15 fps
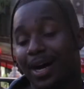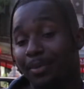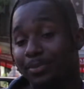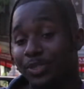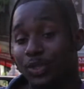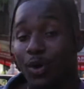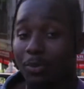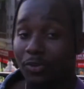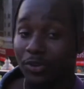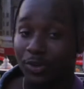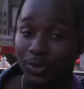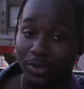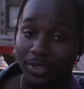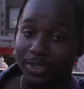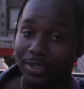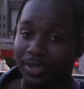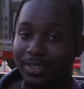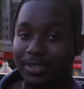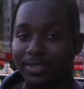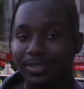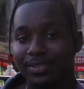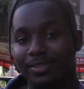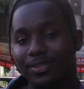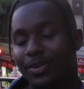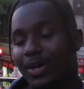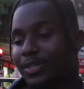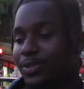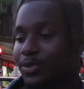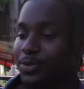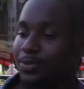So I'm a recording artist. You know, I
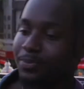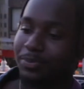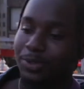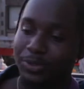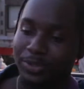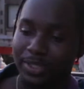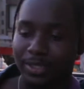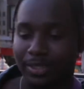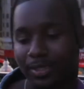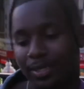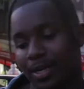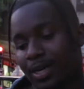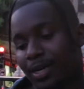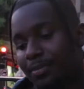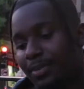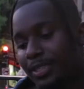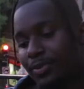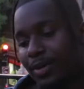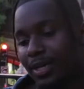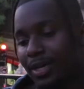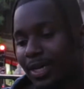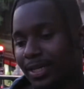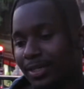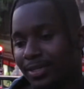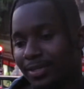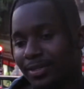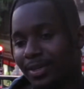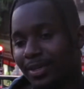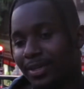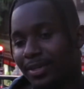do music as well as
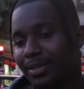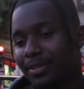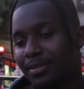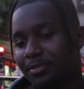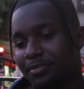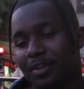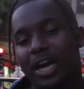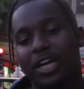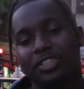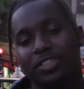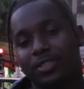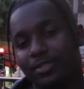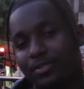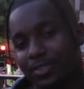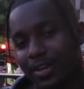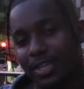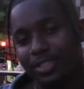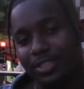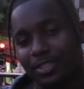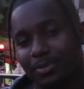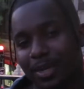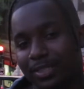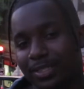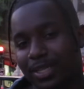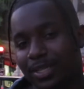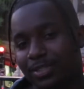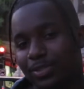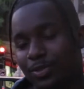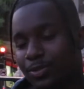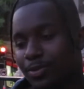fashion. Fashion's my thing
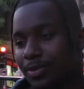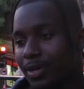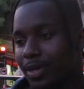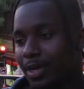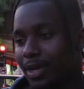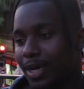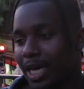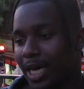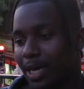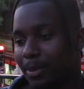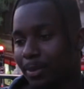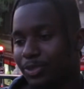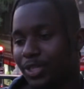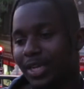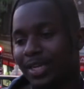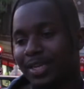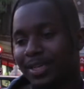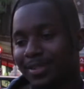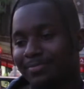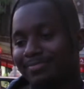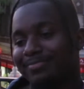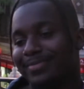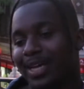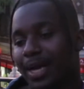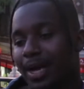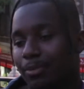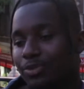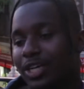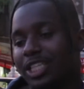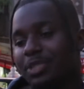too. I'm trying
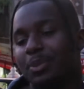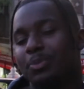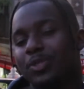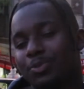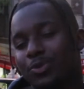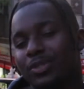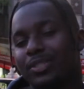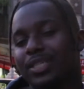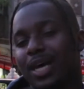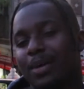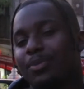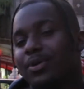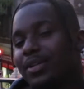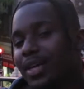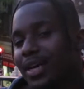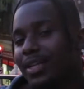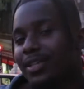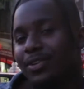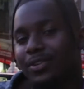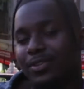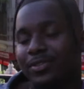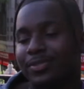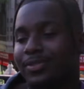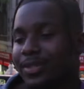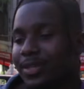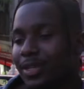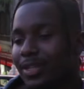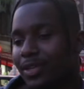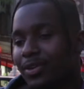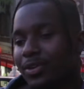to spend some more time on that, learn
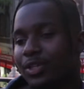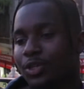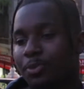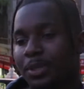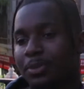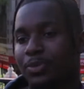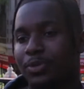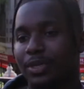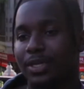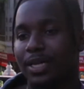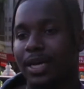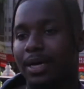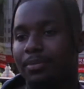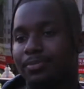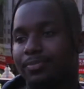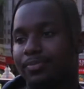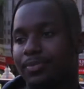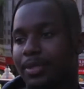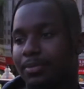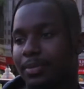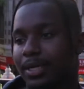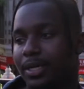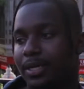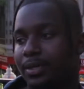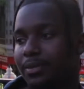a little bit more on that. But